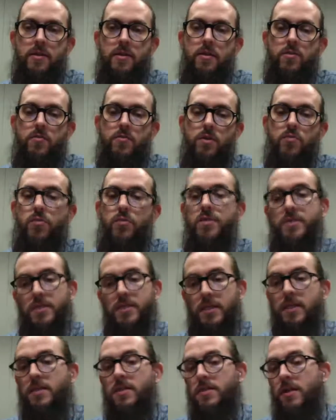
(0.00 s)
what we're
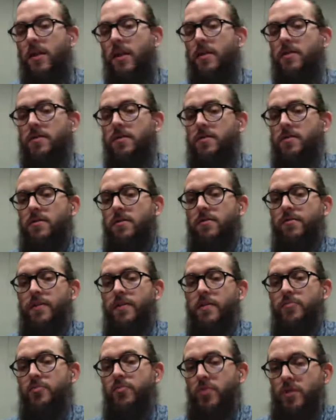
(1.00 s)
seeing is that
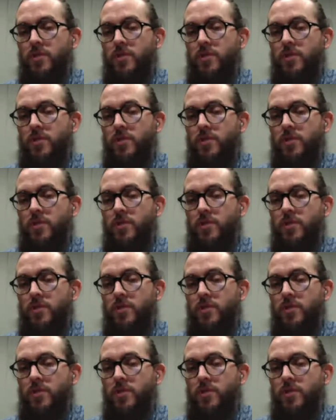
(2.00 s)
Facebook